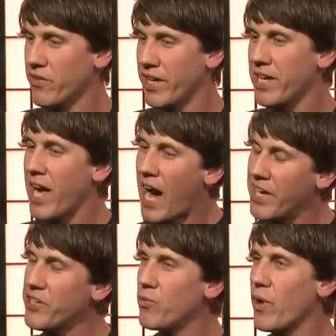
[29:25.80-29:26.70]
Like, mm.
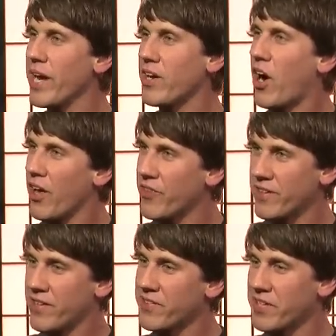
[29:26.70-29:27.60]
how do you rank
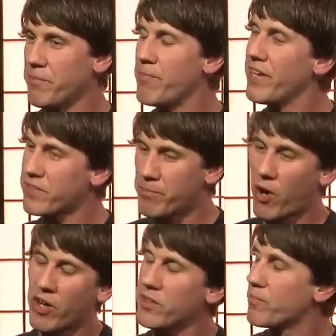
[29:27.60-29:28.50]
authenticity based
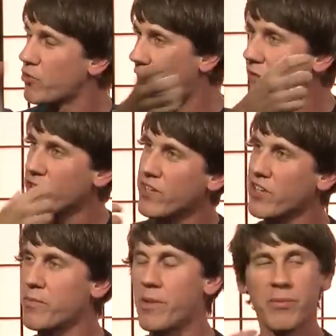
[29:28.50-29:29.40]
upon the travels that
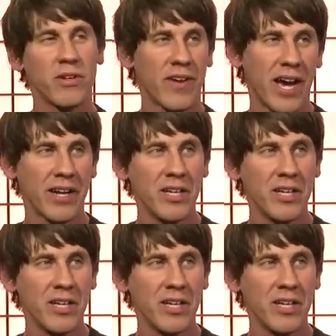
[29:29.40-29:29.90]
other people have had?